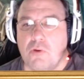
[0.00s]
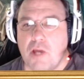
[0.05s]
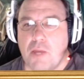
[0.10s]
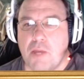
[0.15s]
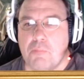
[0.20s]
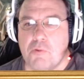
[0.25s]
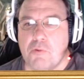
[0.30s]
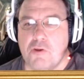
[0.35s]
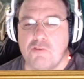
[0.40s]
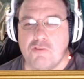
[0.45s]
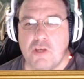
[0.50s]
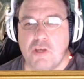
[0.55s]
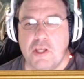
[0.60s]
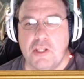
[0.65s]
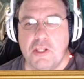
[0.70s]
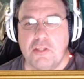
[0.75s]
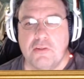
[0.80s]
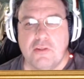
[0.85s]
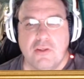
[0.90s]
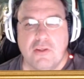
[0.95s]
I appreciate
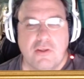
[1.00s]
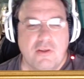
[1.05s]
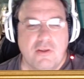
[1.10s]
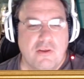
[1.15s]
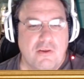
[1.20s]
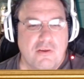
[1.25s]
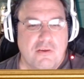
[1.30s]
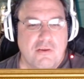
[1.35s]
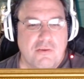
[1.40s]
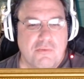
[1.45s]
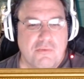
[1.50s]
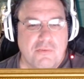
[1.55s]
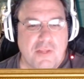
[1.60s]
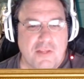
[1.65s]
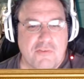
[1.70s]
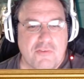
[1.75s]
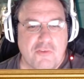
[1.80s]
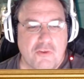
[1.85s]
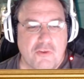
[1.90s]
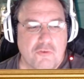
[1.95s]
it.
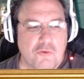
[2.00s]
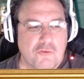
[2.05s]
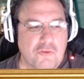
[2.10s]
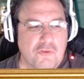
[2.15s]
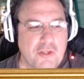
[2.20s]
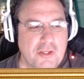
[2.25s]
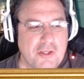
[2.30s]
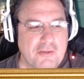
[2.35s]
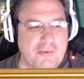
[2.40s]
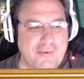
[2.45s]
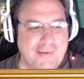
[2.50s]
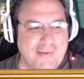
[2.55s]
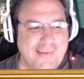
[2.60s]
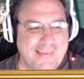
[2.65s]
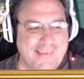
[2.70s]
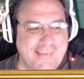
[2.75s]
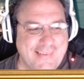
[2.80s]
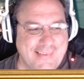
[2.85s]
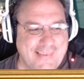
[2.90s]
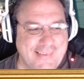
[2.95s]
That's interesting.
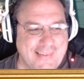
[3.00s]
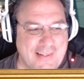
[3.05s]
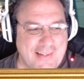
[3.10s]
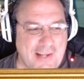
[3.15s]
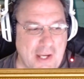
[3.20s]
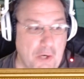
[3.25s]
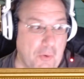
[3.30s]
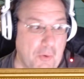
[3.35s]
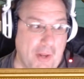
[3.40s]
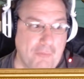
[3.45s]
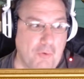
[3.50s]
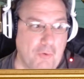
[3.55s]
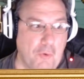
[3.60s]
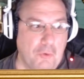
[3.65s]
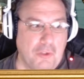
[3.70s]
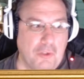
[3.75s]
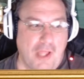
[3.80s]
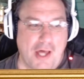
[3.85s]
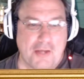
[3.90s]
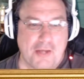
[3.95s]
I don't have a
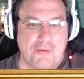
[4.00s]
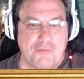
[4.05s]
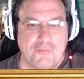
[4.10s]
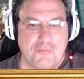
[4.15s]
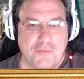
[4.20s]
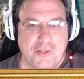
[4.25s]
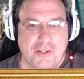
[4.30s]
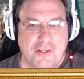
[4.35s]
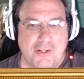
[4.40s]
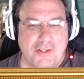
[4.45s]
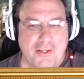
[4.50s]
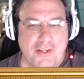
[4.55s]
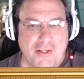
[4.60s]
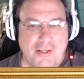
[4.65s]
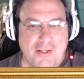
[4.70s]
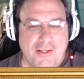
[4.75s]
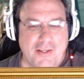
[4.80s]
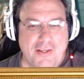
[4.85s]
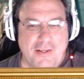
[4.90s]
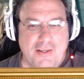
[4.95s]
whole lot
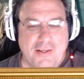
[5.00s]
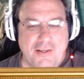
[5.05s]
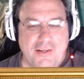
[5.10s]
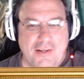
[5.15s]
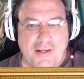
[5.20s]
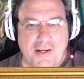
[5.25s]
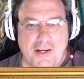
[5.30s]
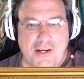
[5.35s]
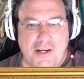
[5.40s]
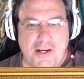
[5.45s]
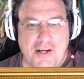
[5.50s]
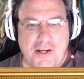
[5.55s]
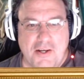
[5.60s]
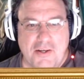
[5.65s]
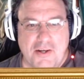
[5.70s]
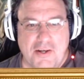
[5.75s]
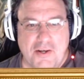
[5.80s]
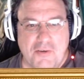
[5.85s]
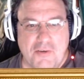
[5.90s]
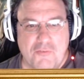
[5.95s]

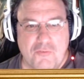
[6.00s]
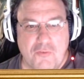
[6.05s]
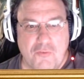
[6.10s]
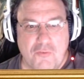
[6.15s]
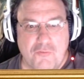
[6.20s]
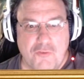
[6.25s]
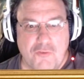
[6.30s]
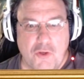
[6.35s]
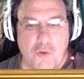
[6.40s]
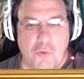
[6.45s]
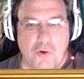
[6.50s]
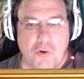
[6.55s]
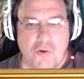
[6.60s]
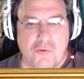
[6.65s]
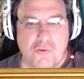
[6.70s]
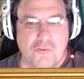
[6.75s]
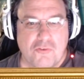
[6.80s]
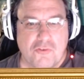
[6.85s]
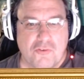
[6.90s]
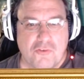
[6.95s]
of
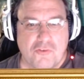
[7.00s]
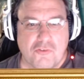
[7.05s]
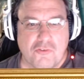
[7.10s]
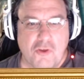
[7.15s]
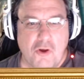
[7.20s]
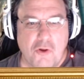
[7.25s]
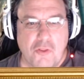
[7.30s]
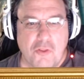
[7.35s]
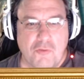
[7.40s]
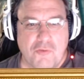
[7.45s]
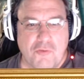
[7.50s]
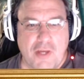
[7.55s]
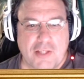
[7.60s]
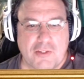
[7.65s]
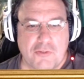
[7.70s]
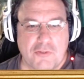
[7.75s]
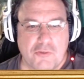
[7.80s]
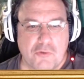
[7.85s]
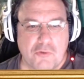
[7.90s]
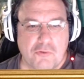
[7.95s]
viewers, so the fact
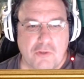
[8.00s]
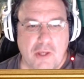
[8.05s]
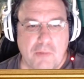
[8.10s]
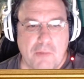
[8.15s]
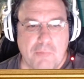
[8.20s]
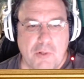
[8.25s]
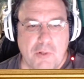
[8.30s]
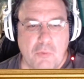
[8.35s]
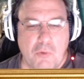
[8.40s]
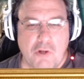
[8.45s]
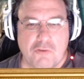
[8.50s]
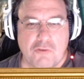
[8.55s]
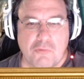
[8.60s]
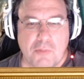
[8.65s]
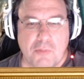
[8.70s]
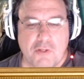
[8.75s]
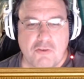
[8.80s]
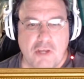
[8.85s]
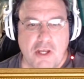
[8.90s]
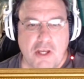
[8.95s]
that there's a company watching
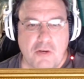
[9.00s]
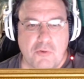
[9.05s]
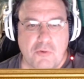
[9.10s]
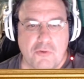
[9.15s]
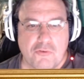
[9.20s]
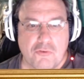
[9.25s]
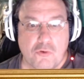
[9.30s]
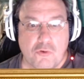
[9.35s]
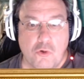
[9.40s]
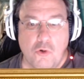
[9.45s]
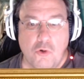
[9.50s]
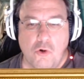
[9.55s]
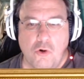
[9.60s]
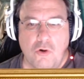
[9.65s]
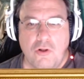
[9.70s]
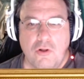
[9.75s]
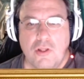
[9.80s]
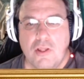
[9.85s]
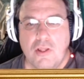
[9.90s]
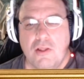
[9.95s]
my channel is
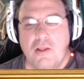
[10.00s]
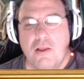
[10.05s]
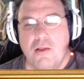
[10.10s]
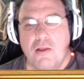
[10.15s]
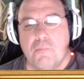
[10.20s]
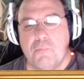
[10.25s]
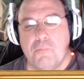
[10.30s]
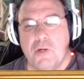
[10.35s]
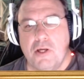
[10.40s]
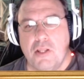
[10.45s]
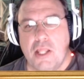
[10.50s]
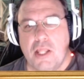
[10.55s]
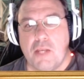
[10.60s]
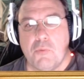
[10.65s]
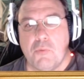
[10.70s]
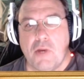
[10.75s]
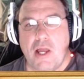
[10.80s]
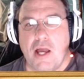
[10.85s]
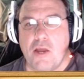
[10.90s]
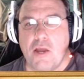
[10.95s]
cool. But
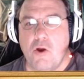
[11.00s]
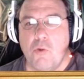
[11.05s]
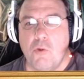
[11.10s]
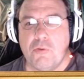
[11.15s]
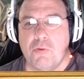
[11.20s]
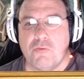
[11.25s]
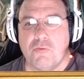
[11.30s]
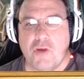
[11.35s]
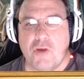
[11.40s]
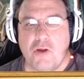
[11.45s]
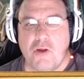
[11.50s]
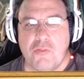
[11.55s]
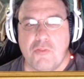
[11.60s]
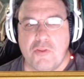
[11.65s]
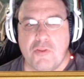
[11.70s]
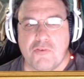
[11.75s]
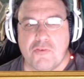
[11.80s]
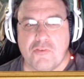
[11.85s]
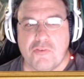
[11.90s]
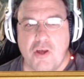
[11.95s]
anyway, I hope you found
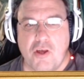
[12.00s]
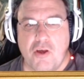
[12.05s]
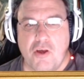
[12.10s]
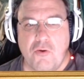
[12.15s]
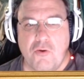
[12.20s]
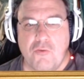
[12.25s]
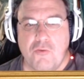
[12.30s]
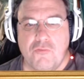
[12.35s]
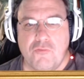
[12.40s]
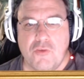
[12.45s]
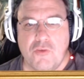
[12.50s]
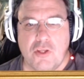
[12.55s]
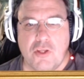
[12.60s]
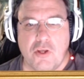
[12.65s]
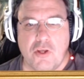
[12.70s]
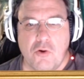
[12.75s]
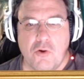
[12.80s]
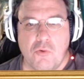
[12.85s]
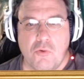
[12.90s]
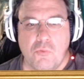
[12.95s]
this
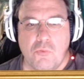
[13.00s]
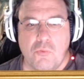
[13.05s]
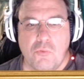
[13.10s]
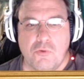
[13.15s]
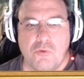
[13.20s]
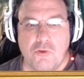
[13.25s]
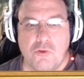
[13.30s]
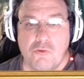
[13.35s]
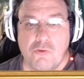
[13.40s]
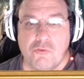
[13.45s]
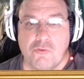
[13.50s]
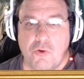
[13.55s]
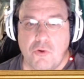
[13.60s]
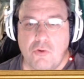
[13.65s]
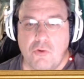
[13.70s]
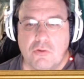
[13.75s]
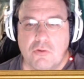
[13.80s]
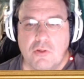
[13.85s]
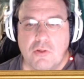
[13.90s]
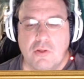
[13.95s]
video useful.